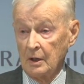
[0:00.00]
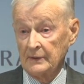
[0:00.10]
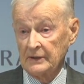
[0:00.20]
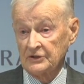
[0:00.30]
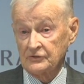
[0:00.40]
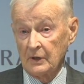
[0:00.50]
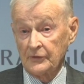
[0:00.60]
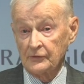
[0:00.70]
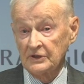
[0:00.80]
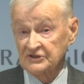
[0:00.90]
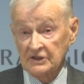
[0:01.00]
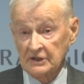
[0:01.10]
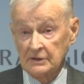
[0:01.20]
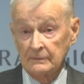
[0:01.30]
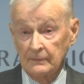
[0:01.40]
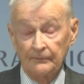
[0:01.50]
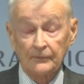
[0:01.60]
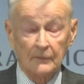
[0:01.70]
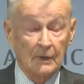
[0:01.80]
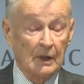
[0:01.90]
That is a rather risky
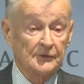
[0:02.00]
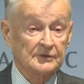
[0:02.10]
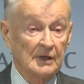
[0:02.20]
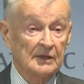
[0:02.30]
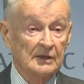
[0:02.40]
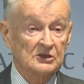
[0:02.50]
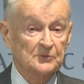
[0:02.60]
undertaking,